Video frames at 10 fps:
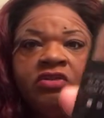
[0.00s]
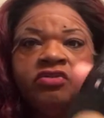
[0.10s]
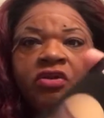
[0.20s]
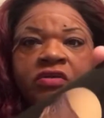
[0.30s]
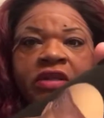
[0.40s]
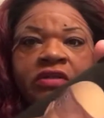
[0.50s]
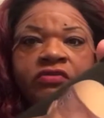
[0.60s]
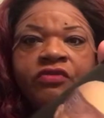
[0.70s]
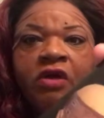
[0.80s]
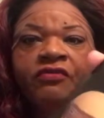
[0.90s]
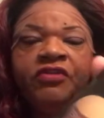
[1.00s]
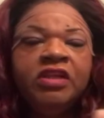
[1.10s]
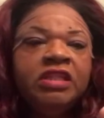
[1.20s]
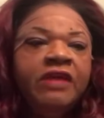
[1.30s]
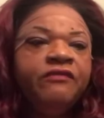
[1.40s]
So, and I know y'all
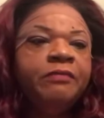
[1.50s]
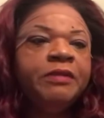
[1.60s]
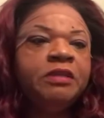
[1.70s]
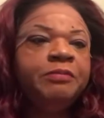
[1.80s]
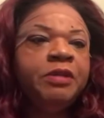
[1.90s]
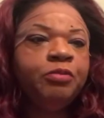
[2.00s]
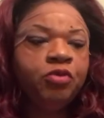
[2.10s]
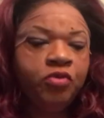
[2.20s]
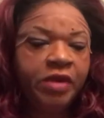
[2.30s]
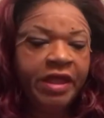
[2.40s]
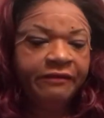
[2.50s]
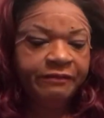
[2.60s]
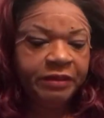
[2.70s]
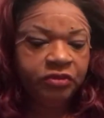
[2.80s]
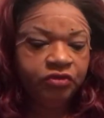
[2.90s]
seen that for many people who
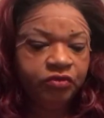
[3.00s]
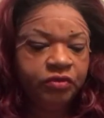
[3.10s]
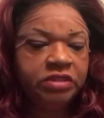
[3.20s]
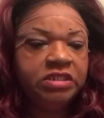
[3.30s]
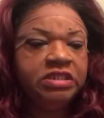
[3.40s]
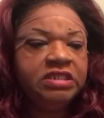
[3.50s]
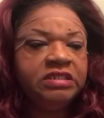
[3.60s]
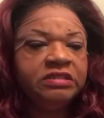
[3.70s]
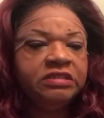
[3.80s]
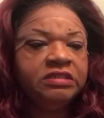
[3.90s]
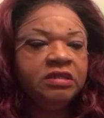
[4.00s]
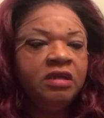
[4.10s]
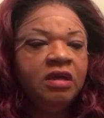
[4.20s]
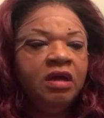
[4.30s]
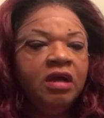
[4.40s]
have been doing these,
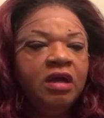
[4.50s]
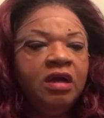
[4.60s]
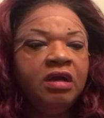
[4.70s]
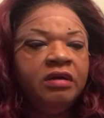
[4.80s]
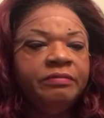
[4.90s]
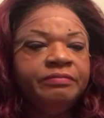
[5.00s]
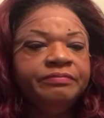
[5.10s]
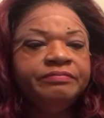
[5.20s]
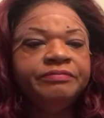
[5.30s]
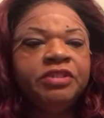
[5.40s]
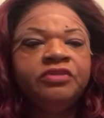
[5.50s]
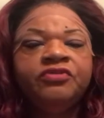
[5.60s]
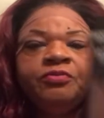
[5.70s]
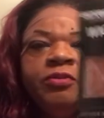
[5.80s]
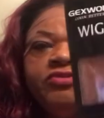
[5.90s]
but it's
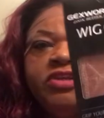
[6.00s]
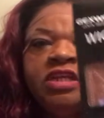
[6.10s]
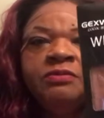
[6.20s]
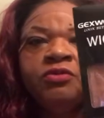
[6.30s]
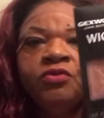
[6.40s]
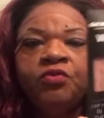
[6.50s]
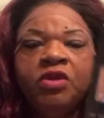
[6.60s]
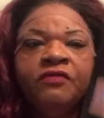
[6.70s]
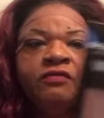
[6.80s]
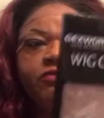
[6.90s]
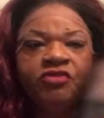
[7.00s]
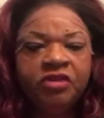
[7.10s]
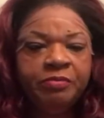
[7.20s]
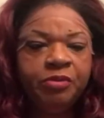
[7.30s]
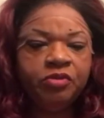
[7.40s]
supposed to keep your wig from
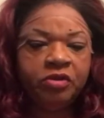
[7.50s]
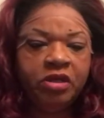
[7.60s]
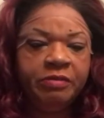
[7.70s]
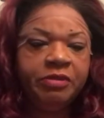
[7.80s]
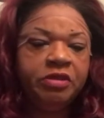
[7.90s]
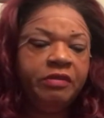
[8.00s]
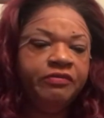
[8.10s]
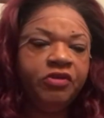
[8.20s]
slipping or coming up.